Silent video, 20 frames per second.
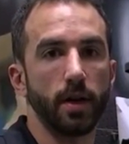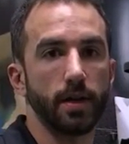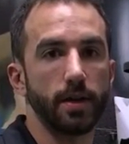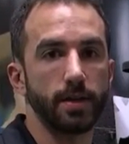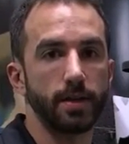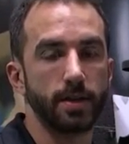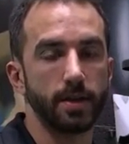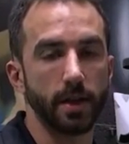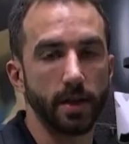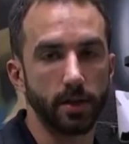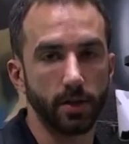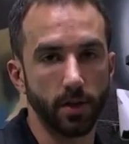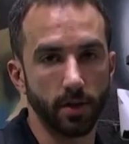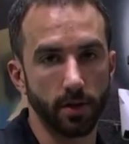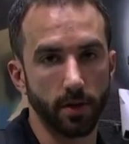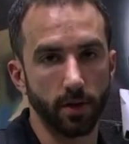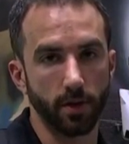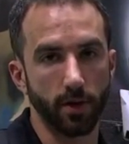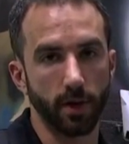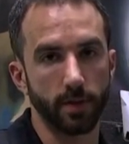
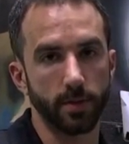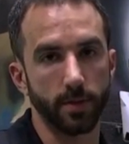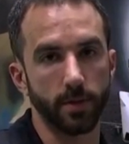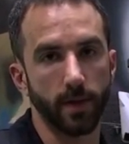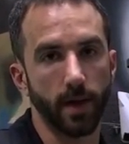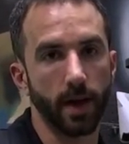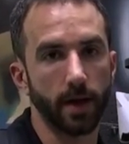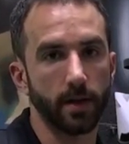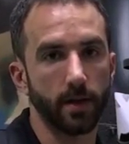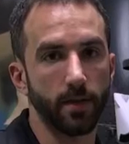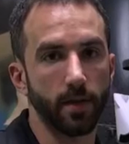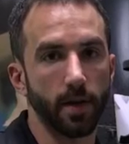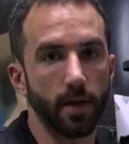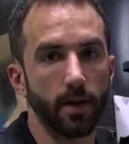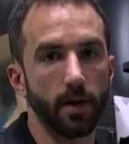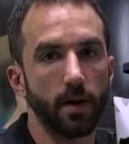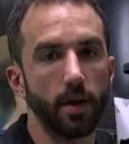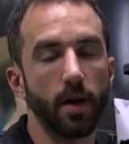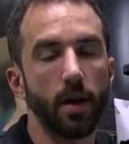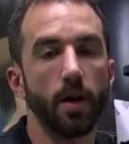600 grams of
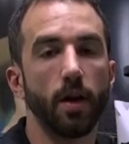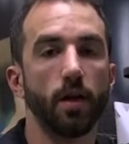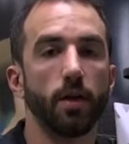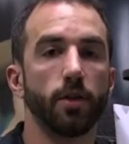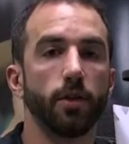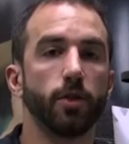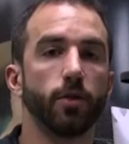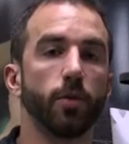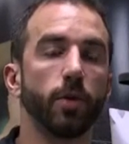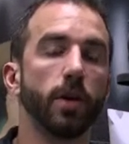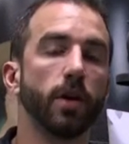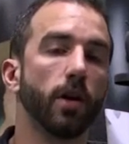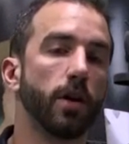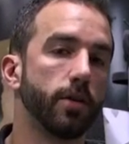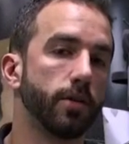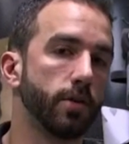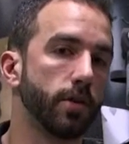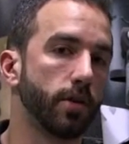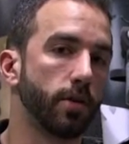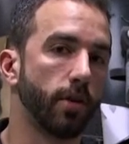activator,
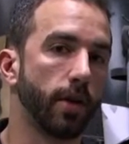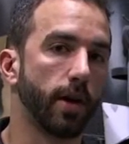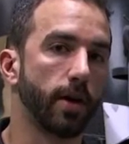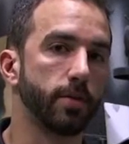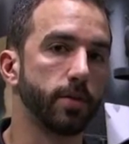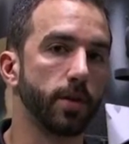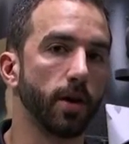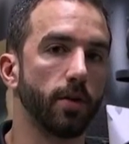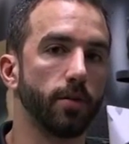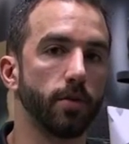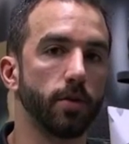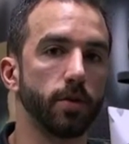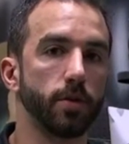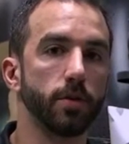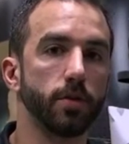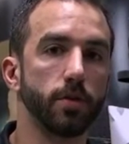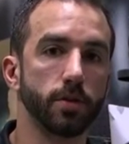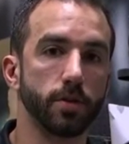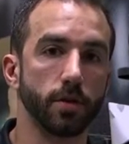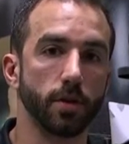300 grams of
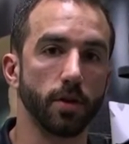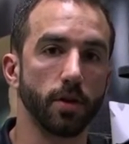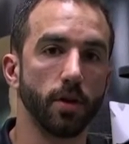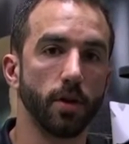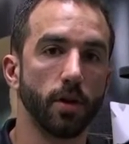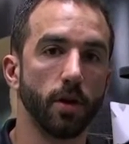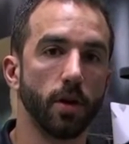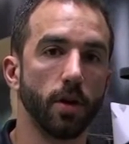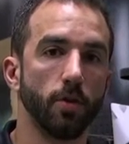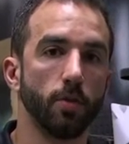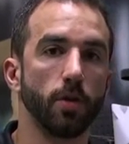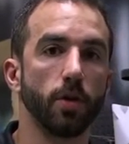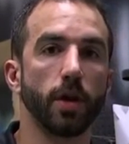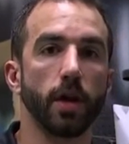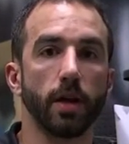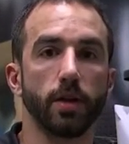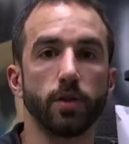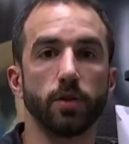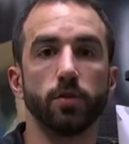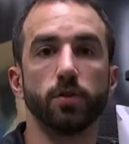reducer will
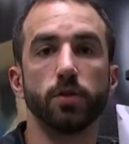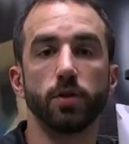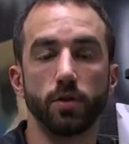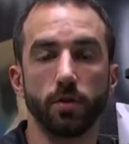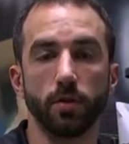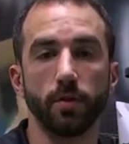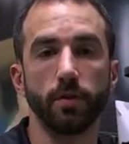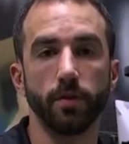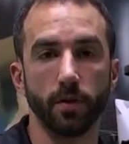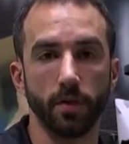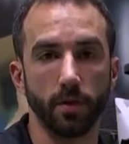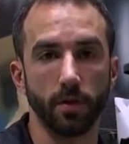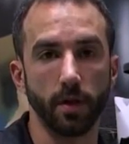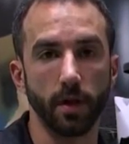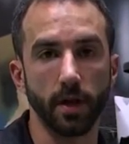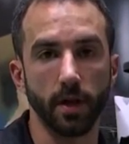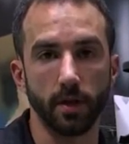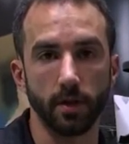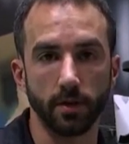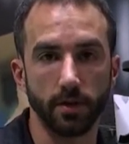get you 2 full
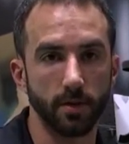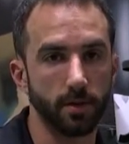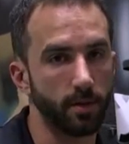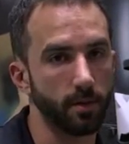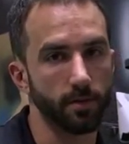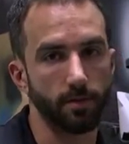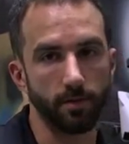liters.